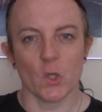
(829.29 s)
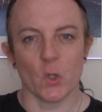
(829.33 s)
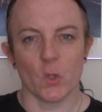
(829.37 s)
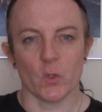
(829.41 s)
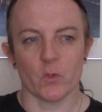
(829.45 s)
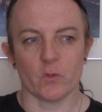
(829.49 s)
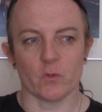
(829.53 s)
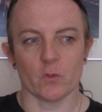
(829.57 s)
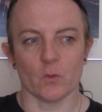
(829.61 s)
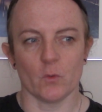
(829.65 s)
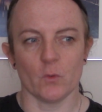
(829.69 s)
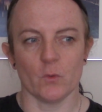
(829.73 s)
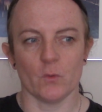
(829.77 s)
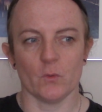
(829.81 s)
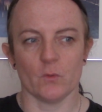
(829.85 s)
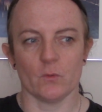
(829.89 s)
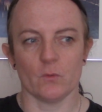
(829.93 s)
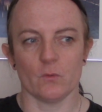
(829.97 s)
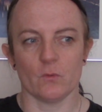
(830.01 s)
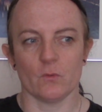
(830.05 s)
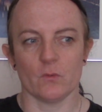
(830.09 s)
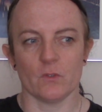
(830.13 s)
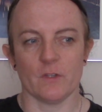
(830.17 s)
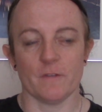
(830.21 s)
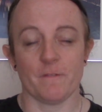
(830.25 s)
So
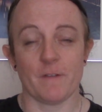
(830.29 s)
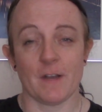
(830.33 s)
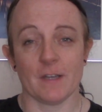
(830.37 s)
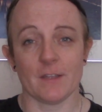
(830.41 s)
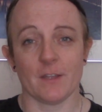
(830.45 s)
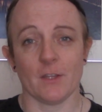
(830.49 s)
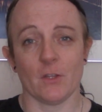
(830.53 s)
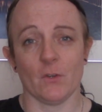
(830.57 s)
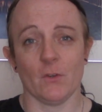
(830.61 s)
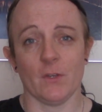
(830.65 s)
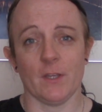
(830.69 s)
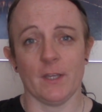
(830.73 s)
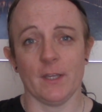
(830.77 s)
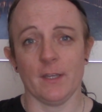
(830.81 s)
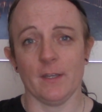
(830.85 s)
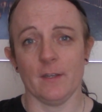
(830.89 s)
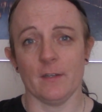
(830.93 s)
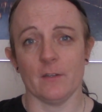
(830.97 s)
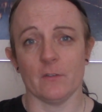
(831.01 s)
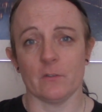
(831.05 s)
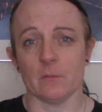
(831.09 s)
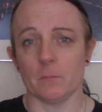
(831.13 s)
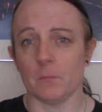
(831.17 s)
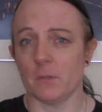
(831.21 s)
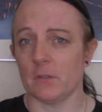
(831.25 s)
the fact that you're here
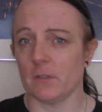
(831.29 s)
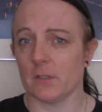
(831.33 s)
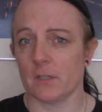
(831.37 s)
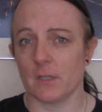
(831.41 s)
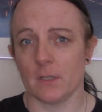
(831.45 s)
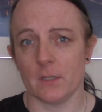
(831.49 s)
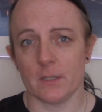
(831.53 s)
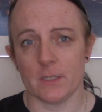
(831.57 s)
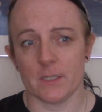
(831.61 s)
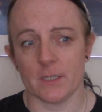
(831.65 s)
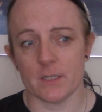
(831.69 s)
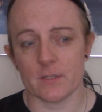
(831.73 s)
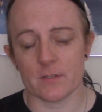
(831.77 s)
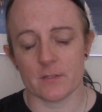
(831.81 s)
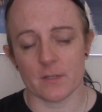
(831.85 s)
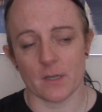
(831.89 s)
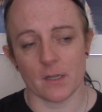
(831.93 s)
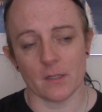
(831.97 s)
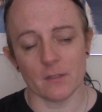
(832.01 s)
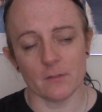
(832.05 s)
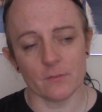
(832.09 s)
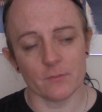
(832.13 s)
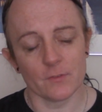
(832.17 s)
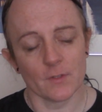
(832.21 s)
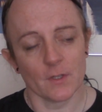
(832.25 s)
is a miracle in
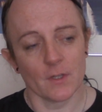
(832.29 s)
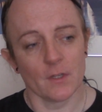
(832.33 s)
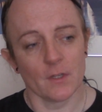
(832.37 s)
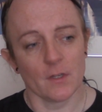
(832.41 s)
itself.